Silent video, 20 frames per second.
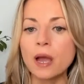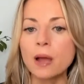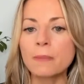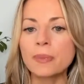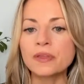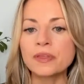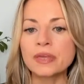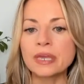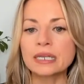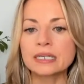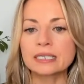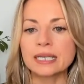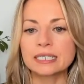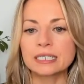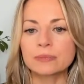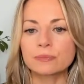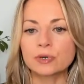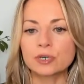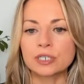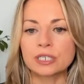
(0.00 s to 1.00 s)
but the insights
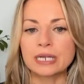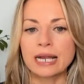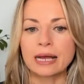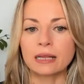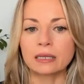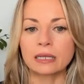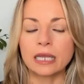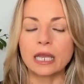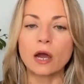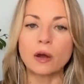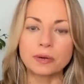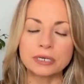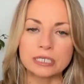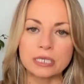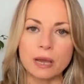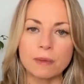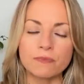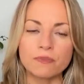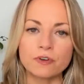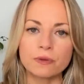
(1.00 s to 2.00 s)
and personality always
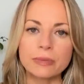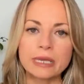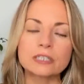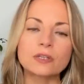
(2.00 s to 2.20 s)
come from me.